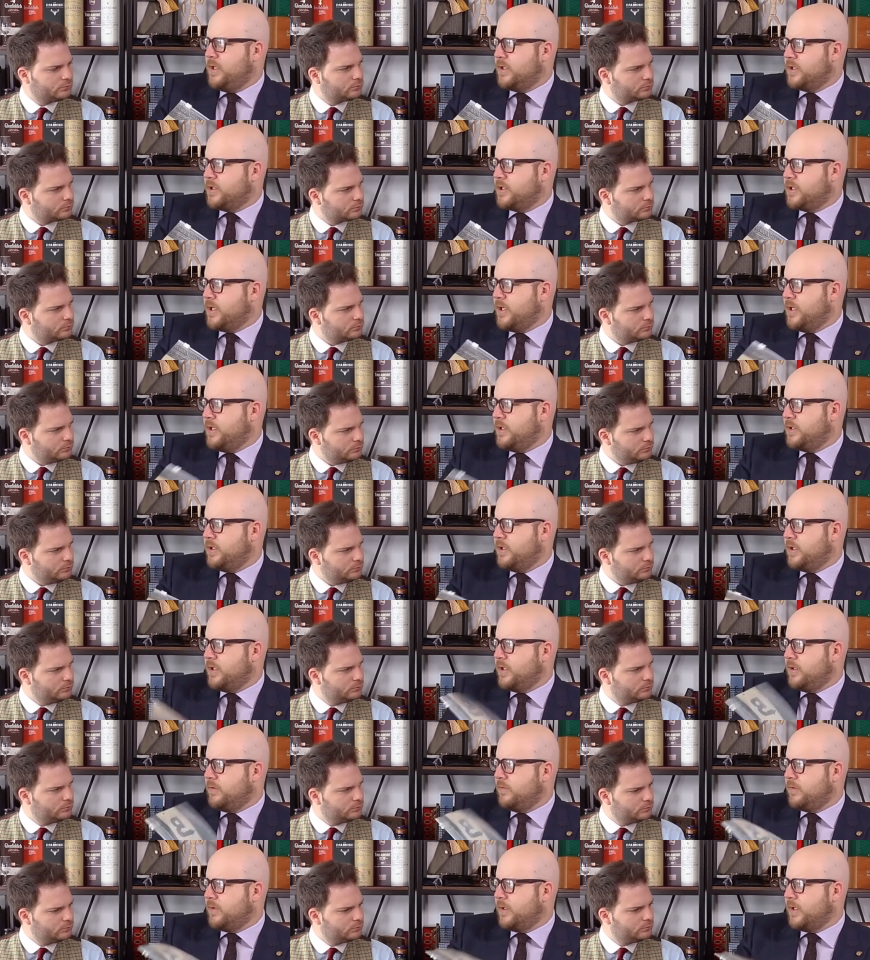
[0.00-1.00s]
Speaker 1: exchange, so
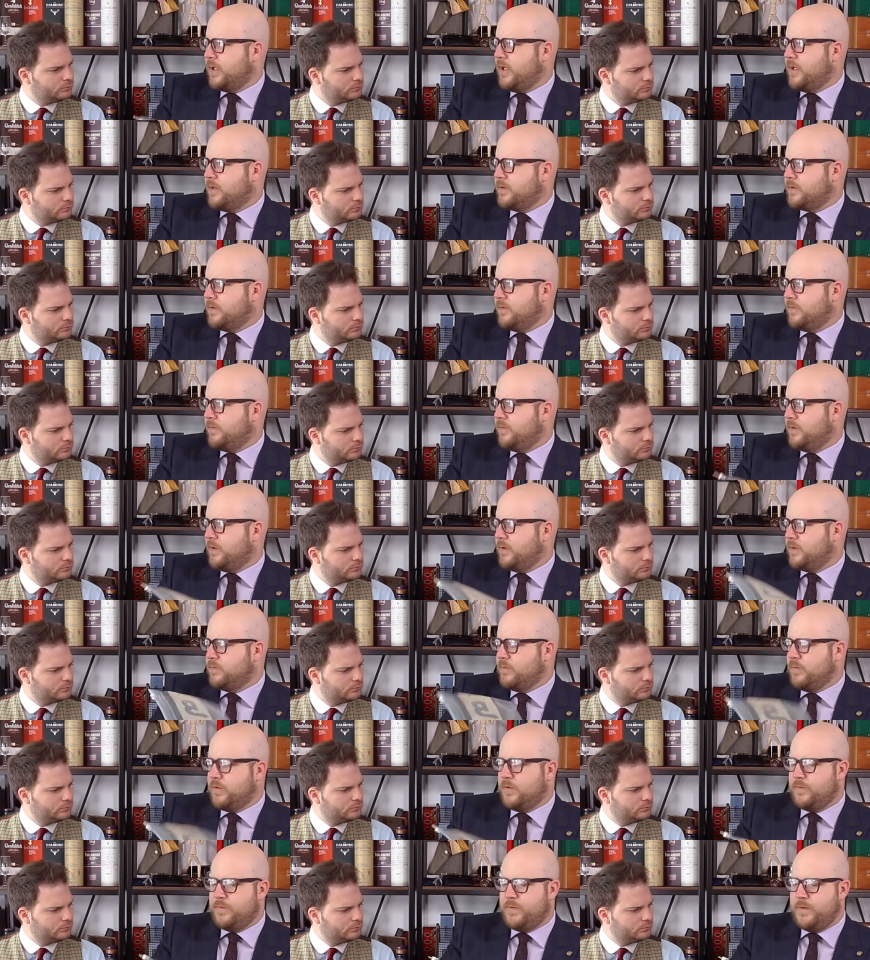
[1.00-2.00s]
you're going to want to get something
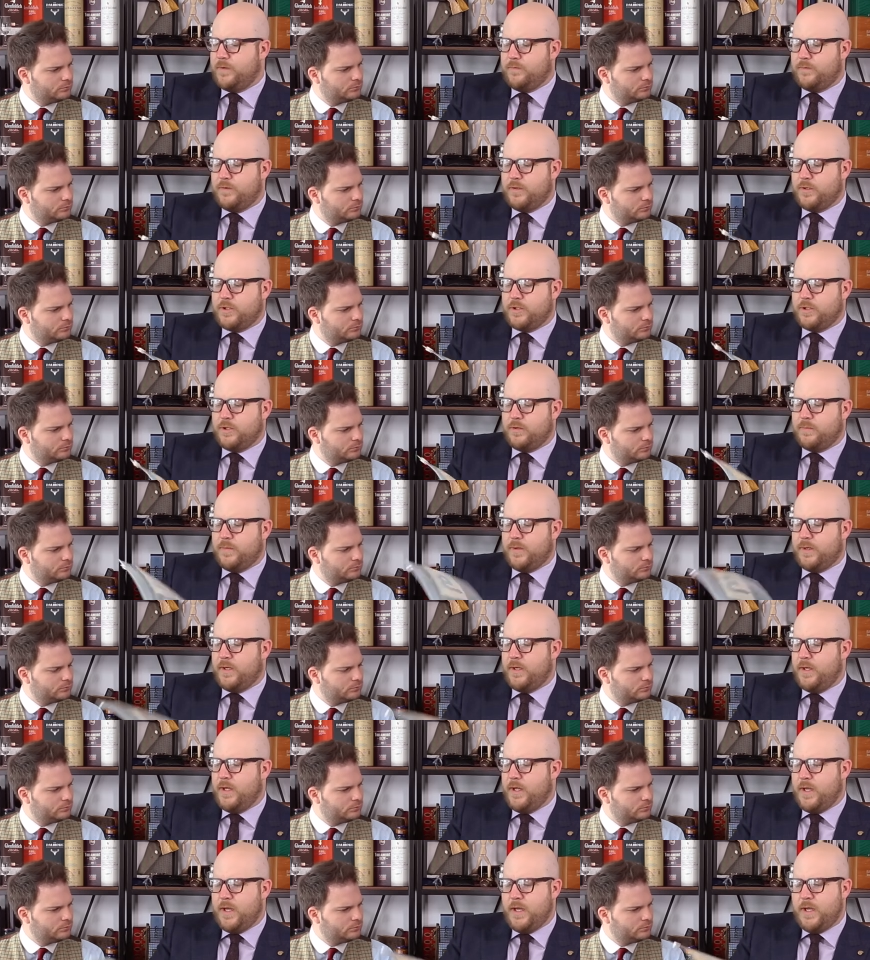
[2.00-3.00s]
that's more fit for the job.
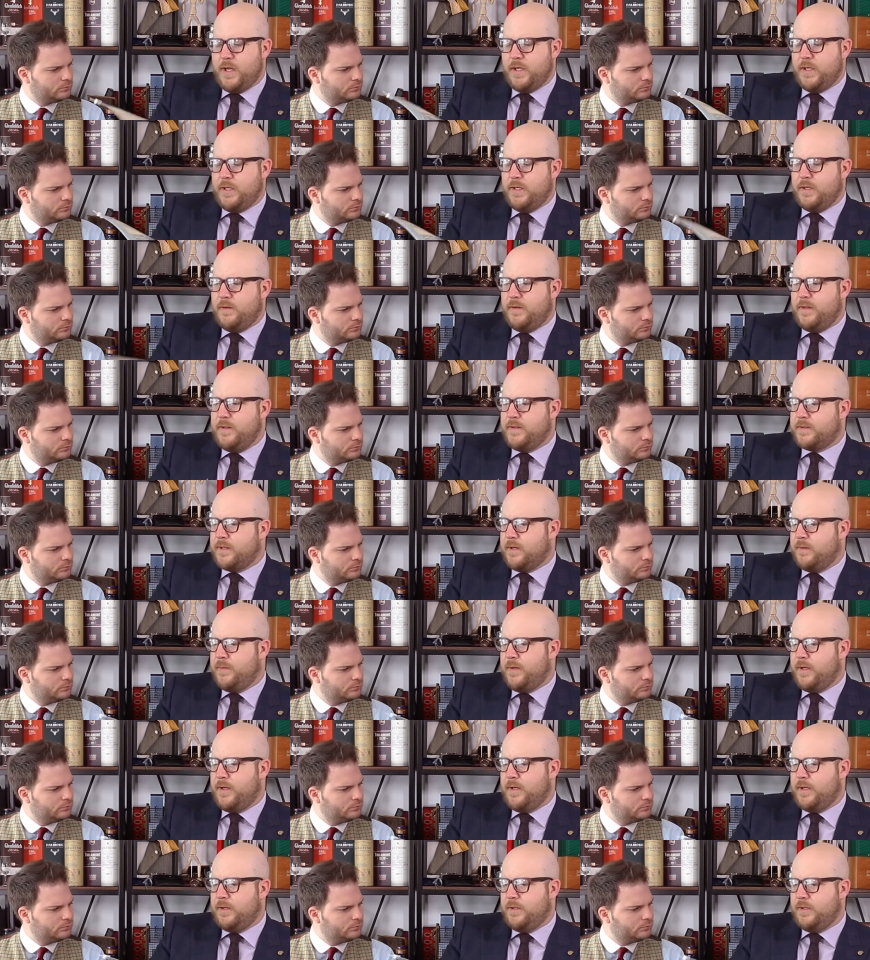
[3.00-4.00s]
But you know, these
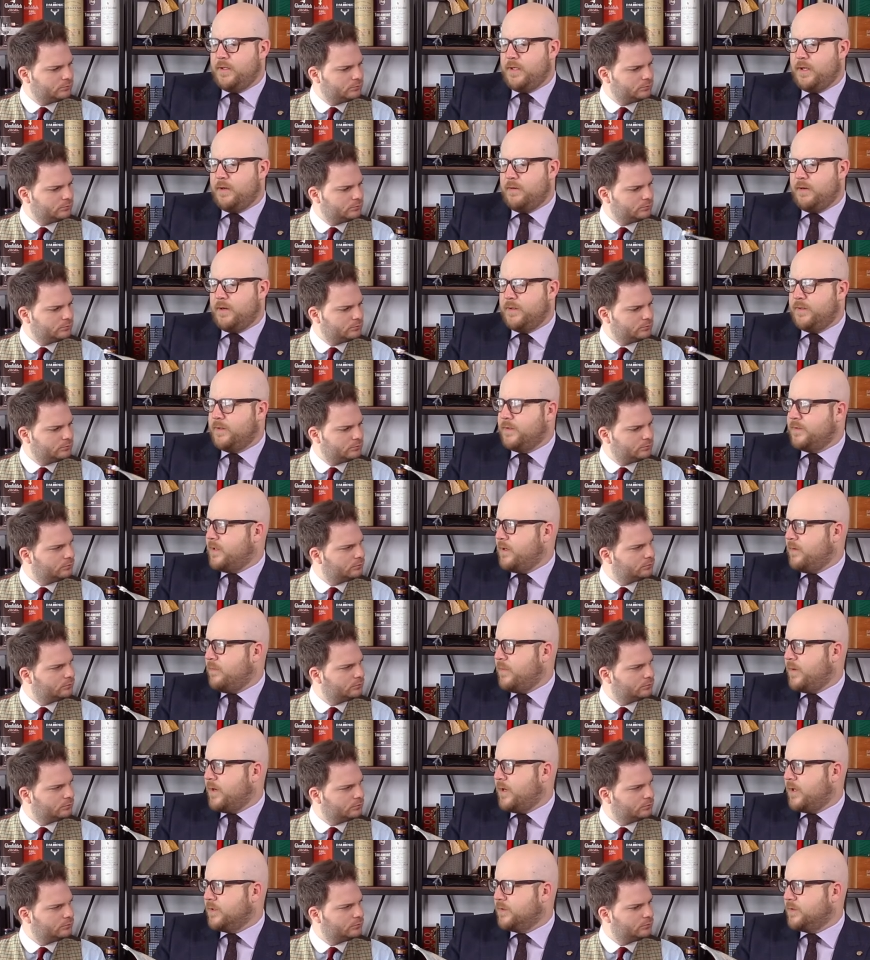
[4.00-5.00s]
come in at, you know, under
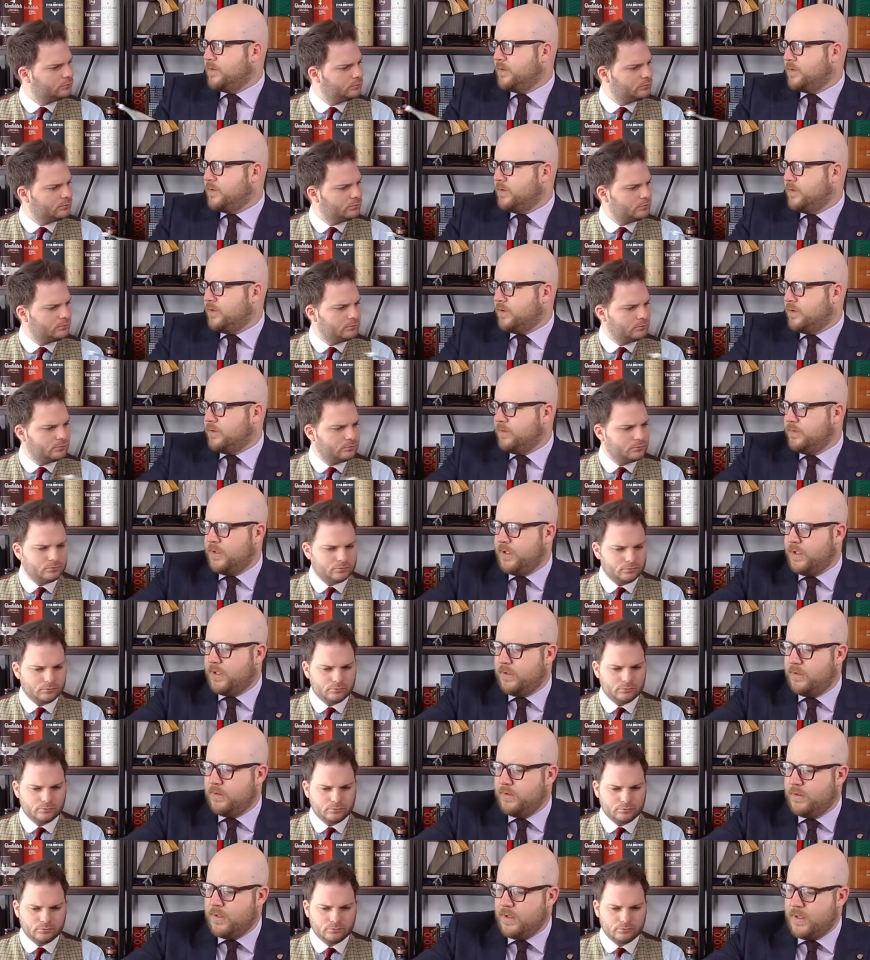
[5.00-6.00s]
$10. It's not, you
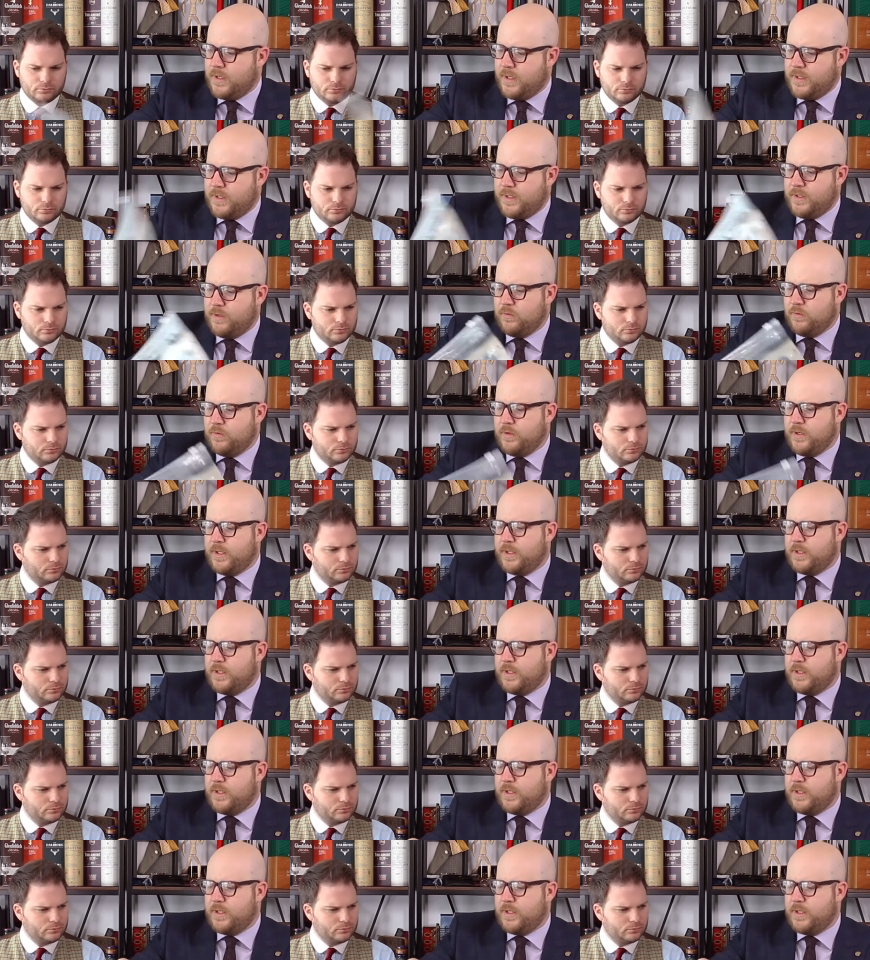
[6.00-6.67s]
know, and they already